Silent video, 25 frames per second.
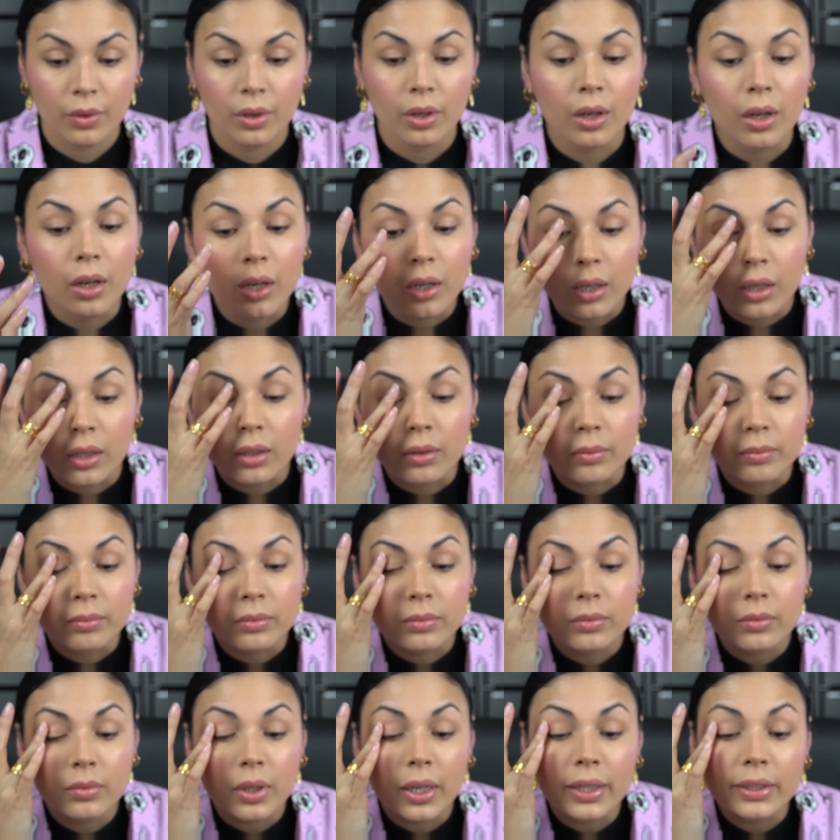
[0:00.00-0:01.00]

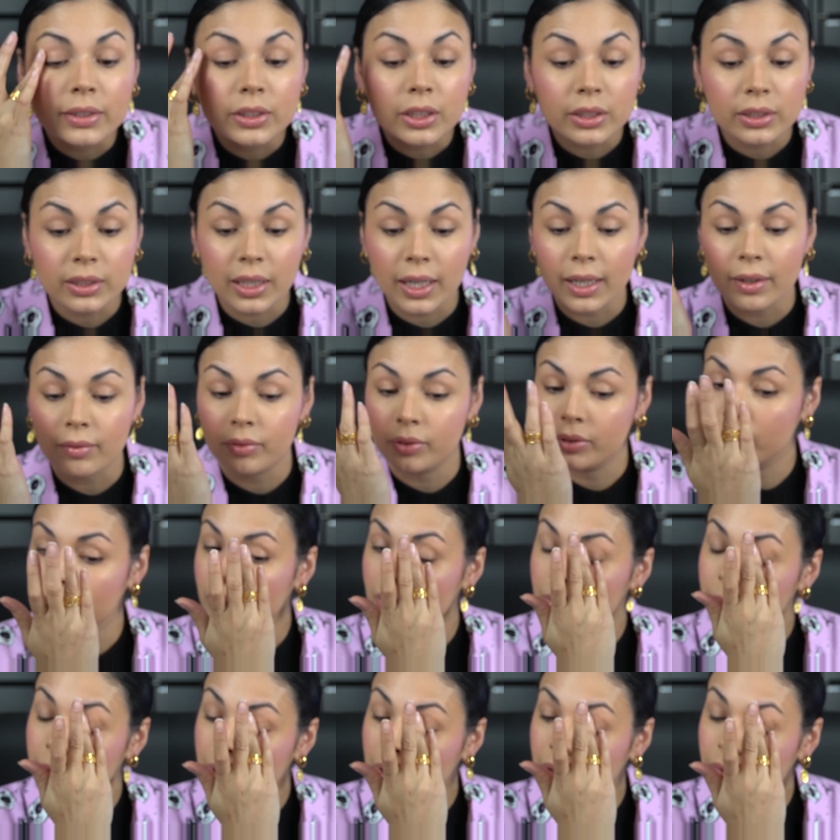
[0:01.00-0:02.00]
I just have a
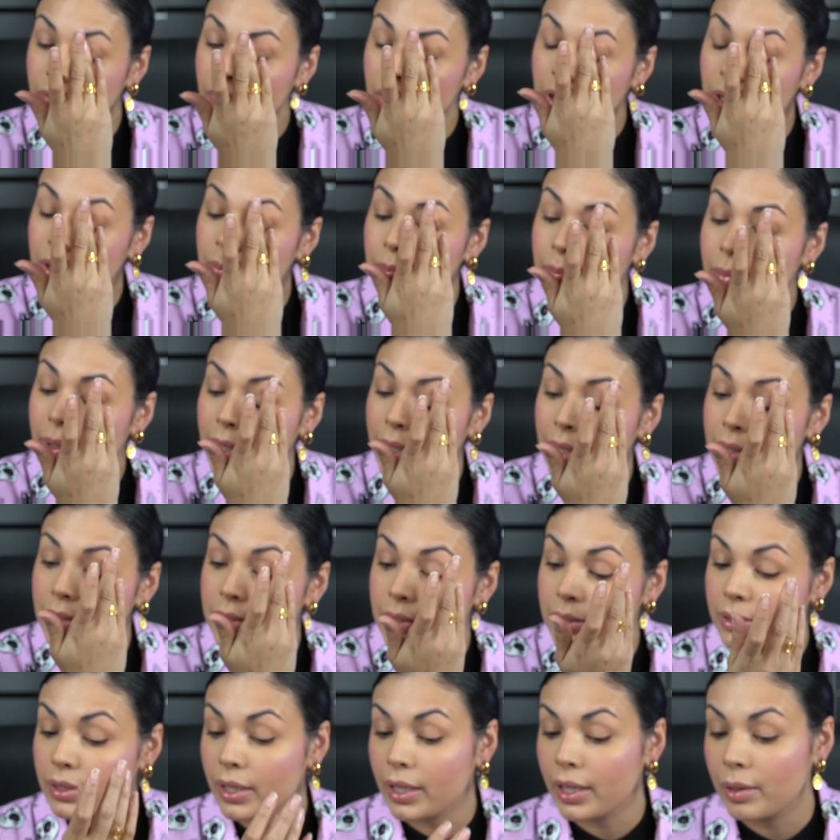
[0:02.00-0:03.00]
little bit of the
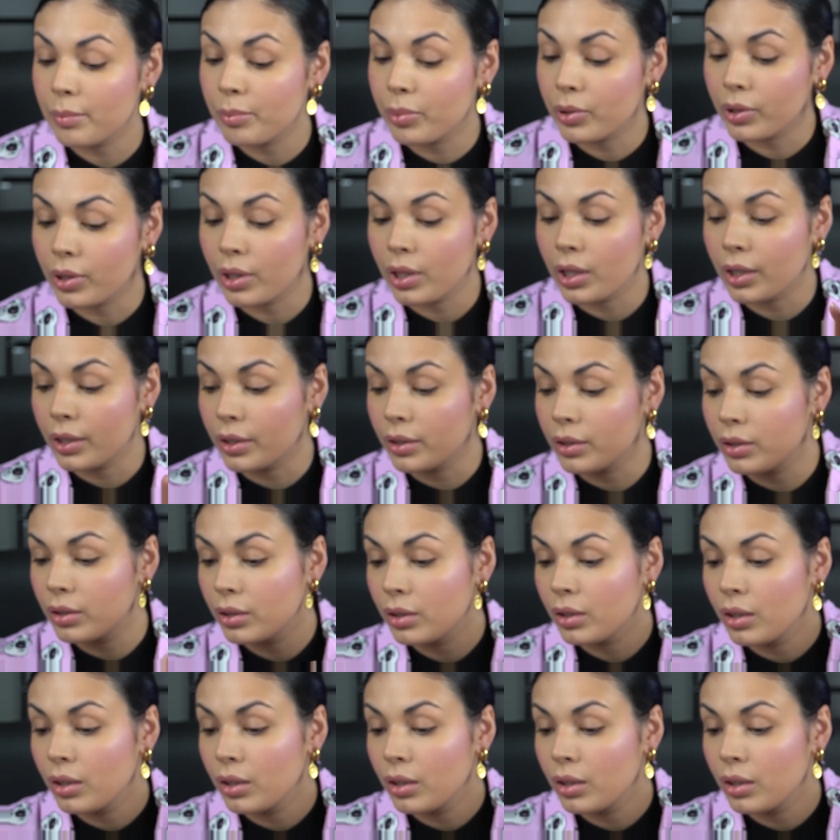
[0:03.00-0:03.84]
base that I put on